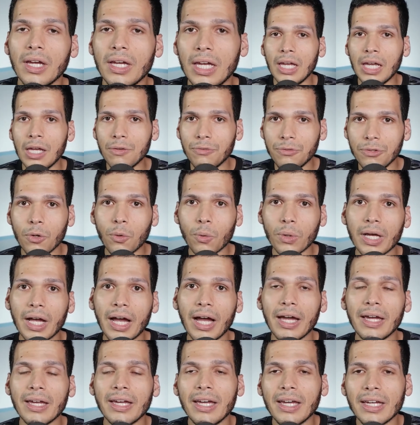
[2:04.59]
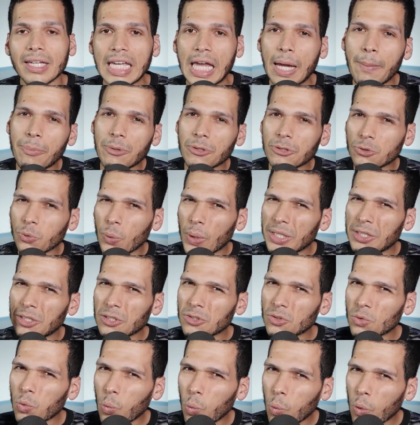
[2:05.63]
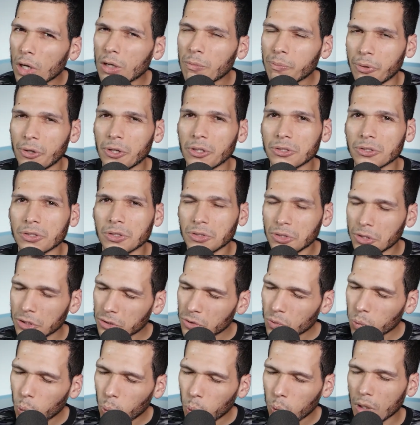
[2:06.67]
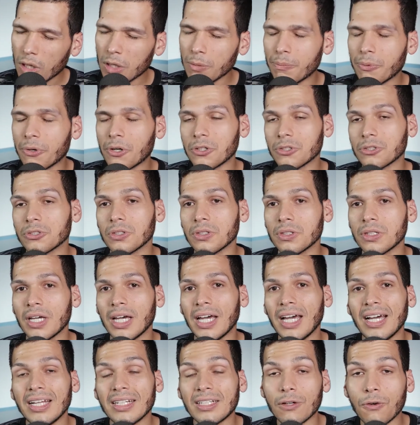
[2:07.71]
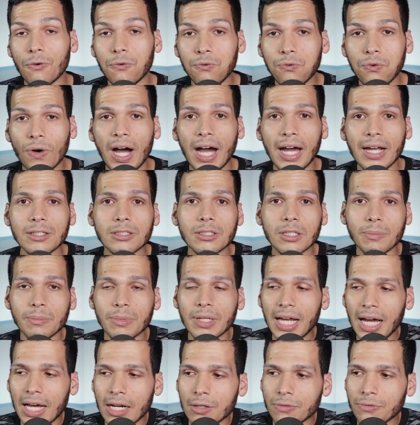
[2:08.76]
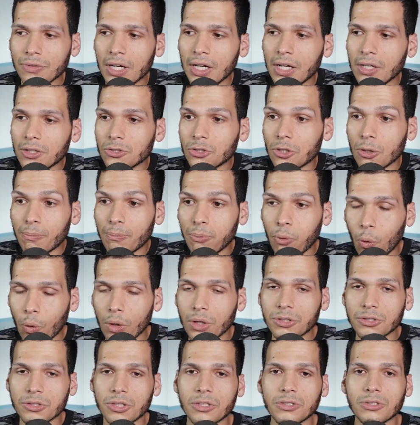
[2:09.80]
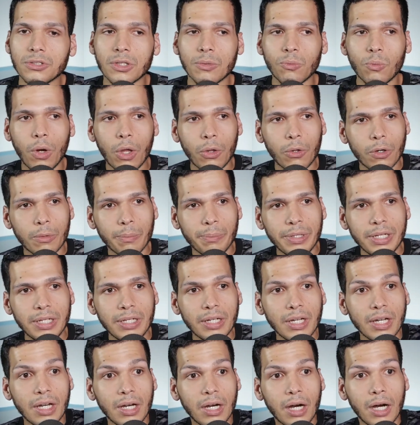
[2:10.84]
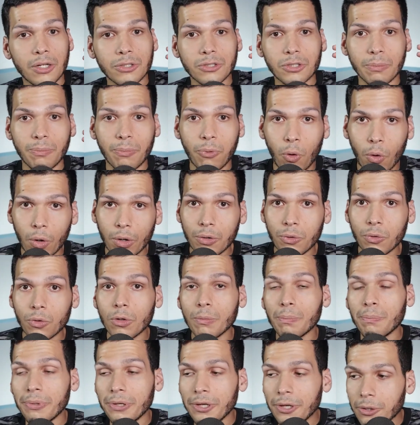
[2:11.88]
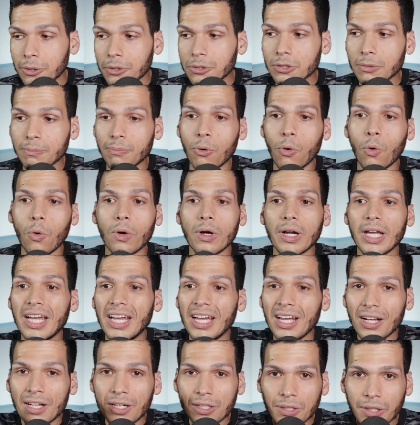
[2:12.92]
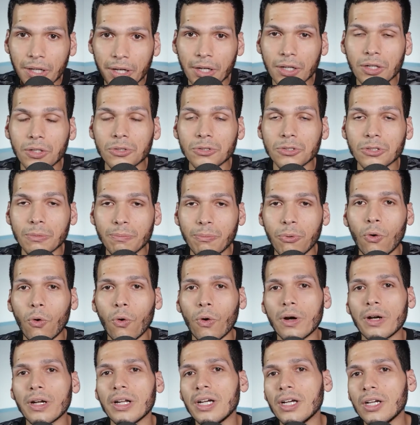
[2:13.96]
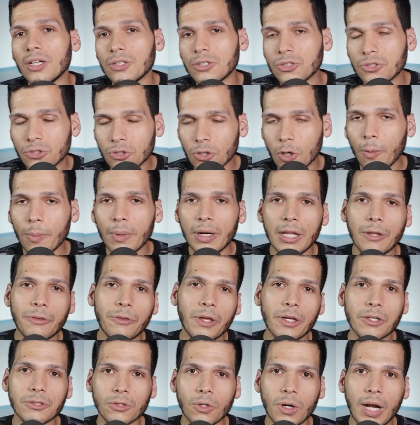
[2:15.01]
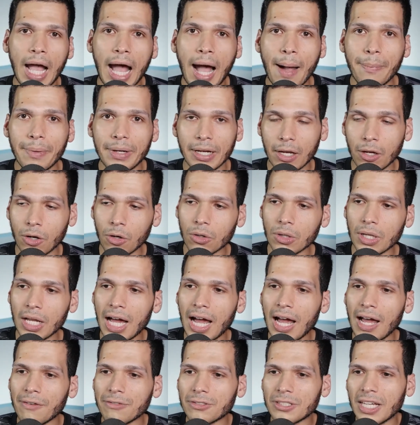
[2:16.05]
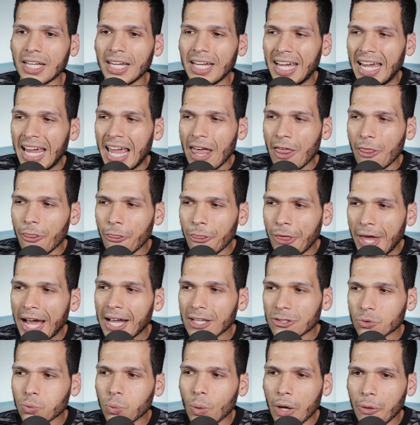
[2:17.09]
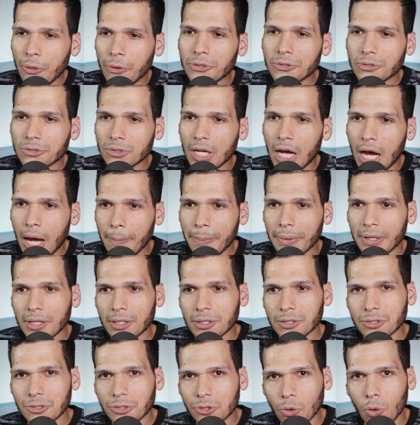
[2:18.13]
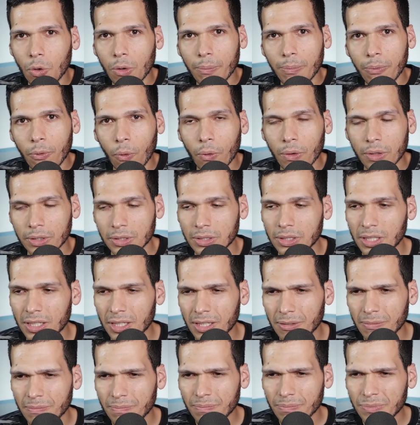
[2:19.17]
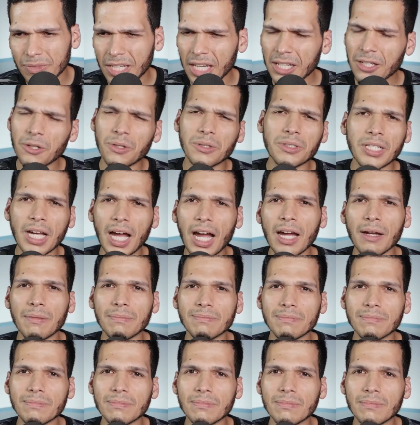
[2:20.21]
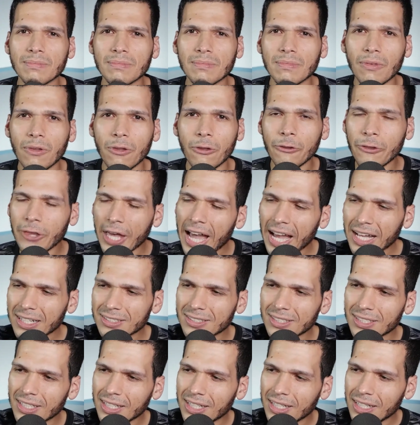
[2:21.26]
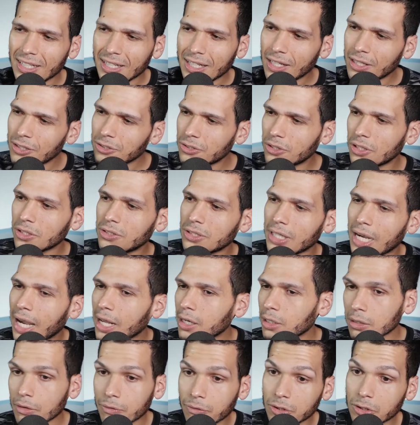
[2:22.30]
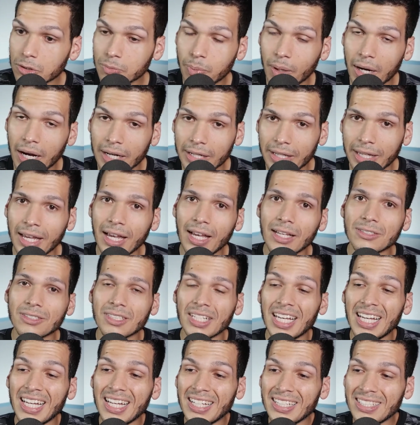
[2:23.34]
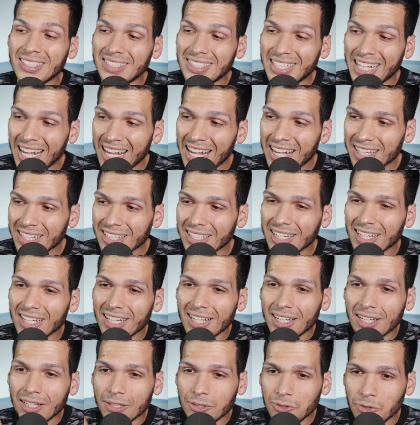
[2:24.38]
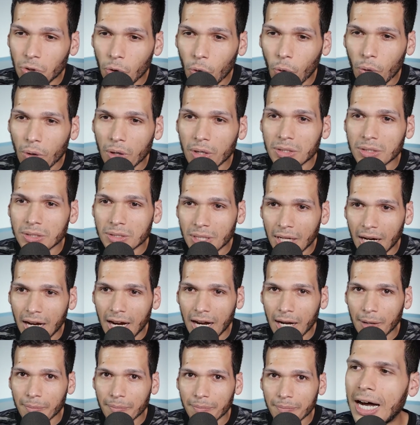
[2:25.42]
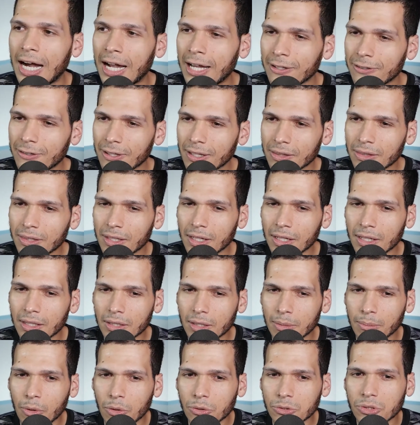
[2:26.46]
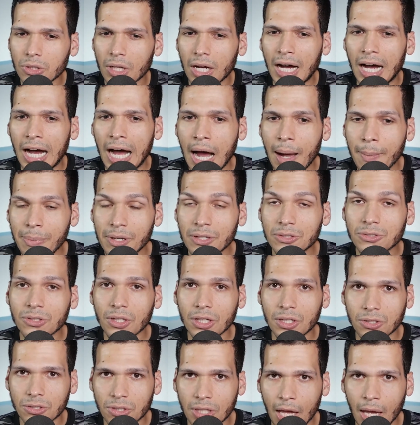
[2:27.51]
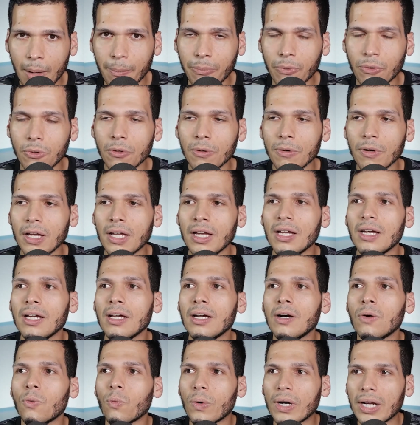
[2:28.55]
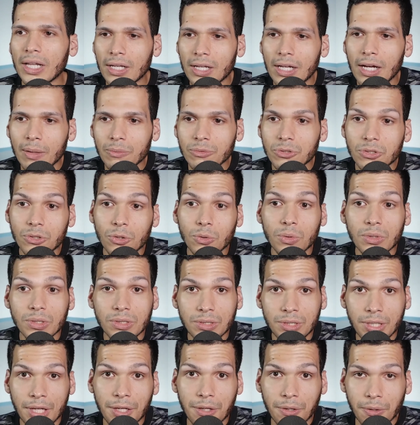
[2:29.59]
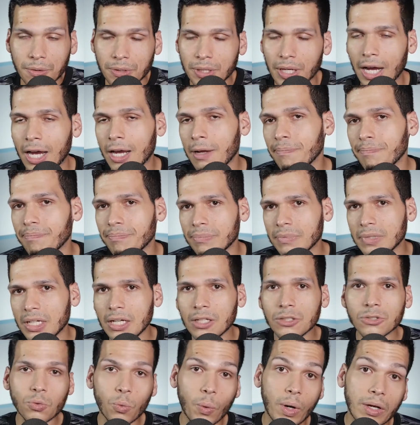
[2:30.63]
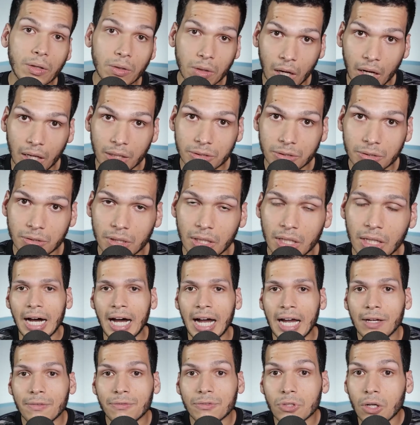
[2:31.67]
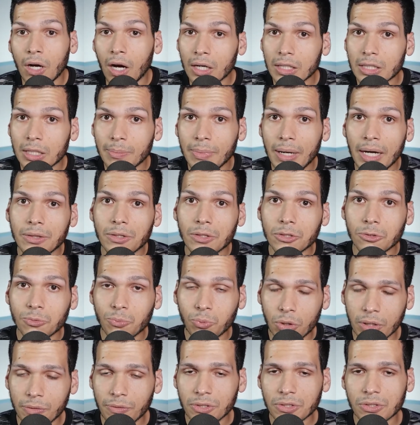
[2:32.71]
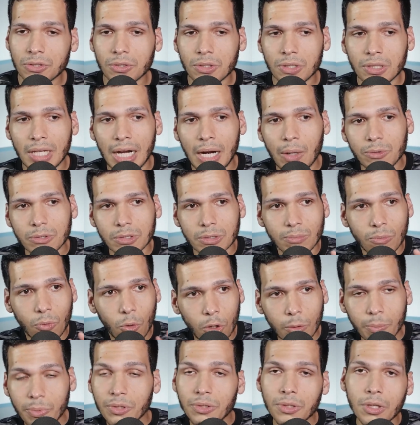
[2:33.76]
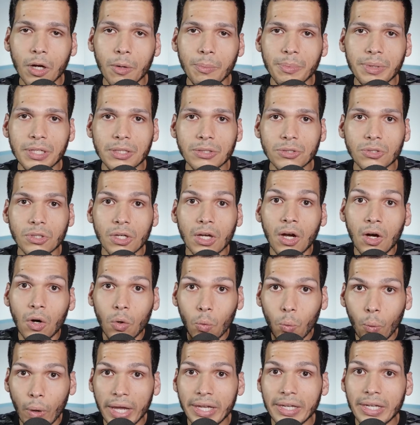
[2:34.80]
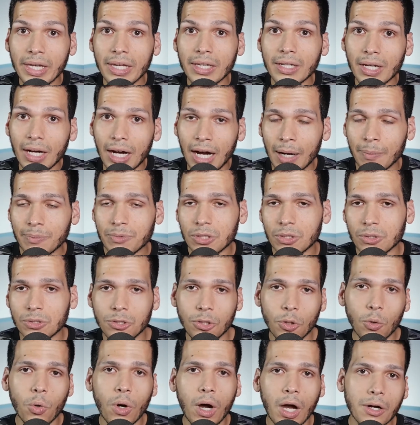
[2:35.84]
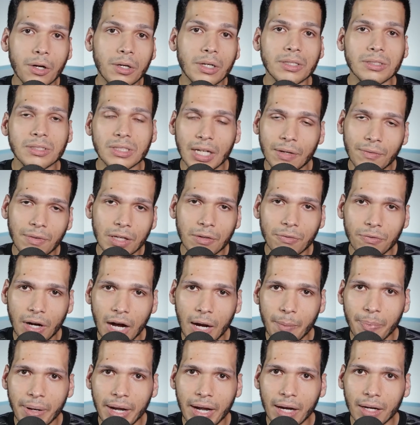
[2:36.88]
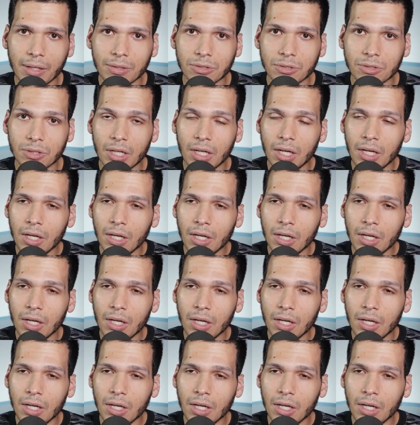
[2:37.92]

If you and I can persuade just one person to find some kind of support system, whether it be a support group, peer support, clinical support, so many things are happening in our lives. And that's why this topic is so important. Take your time. That is the title of this podcast. Take your time. I think the most obvious example when it comes to take your time is weight loss. I've talked about this previously, that I was morbidly obese, weighing up to 275 pounds.